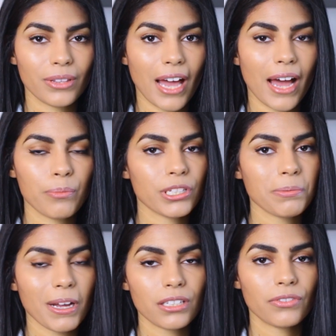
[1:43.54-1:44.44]
that
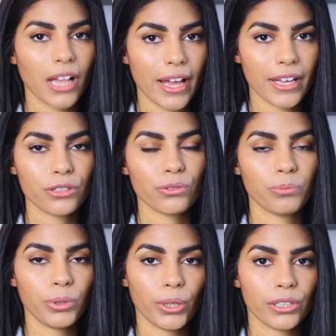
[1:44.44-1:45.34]
prospective clients or
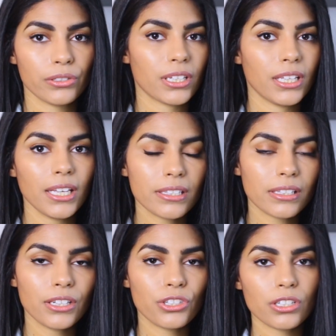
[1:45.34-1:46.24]
employers can
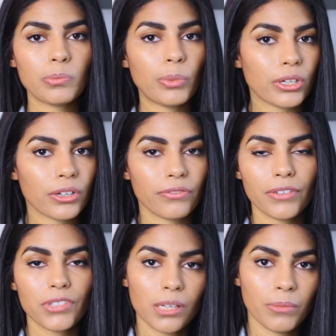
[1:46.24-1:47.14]
easily just book
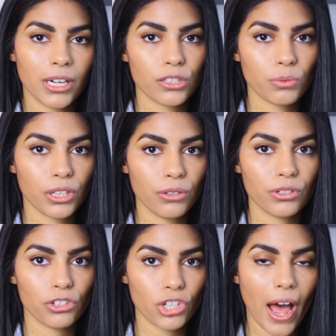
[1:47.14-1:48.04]
15 minutes with you
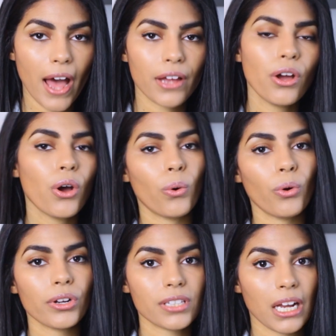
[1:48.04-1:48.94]
to chat
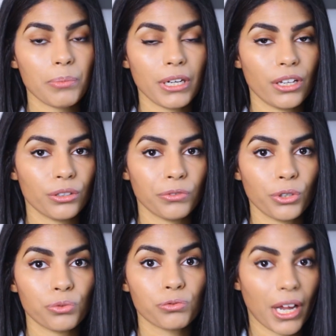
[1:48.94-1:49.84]
or set up an
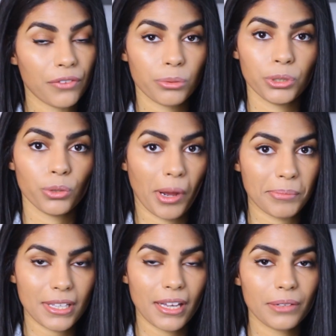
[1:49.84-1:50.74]
interview right from your
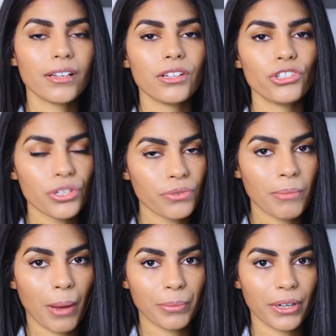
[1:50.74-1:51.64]
website. Just
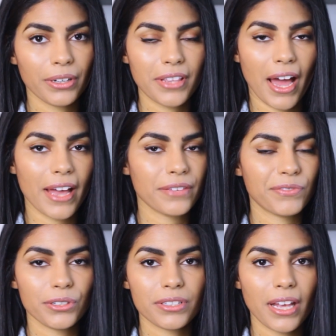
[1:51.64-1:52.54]
remember that
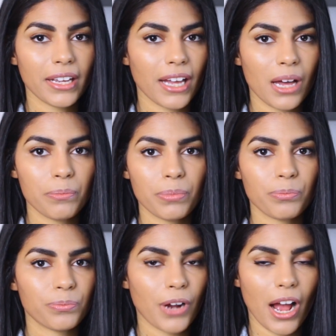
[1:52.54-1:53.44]
if you're setting up
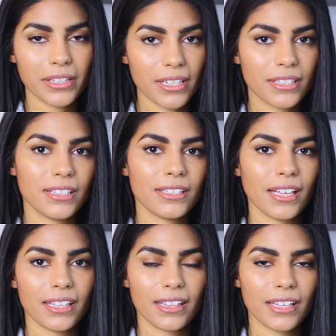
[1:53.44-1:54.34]
processes
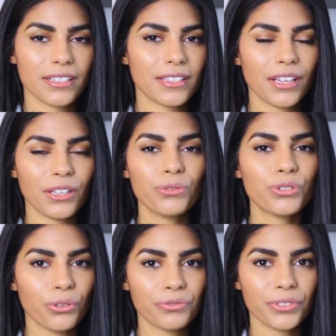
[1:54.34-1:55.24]
like this, that you
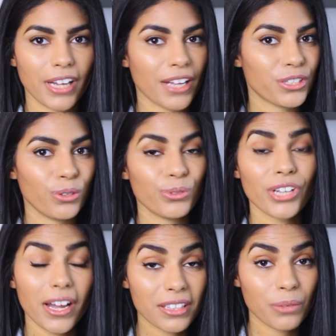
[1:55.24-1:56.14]
don't forget to
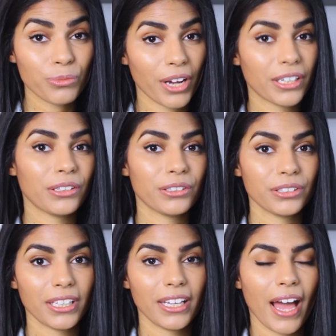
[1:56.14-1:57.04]
check them
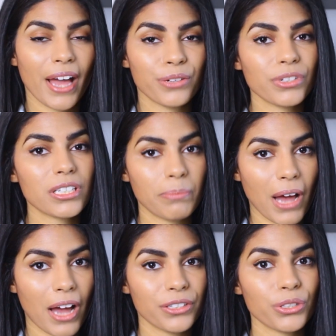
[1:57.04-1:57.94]
regularly and
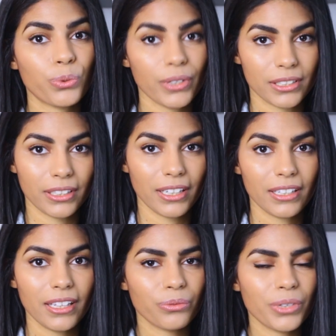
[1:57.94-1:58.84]
respond
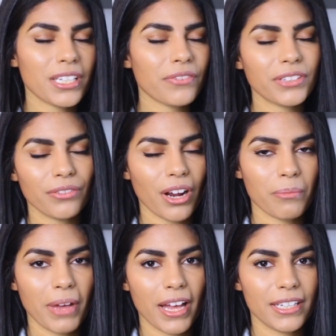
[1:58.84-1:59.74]
quickly. We definitely
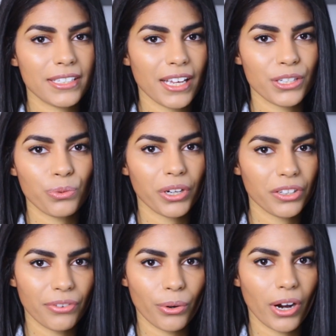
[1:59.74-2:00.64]
recommend a
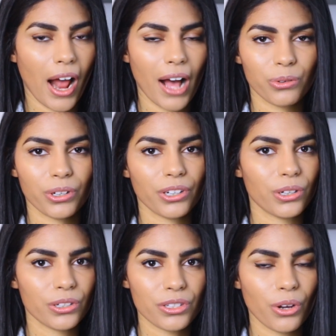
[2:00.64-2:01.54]
24-hour
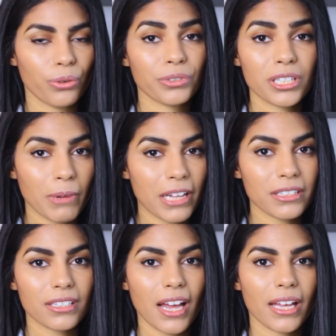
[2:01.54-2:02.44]
or so
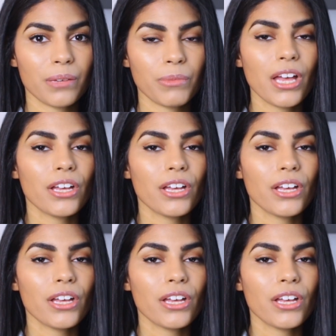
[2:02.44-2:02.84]
response time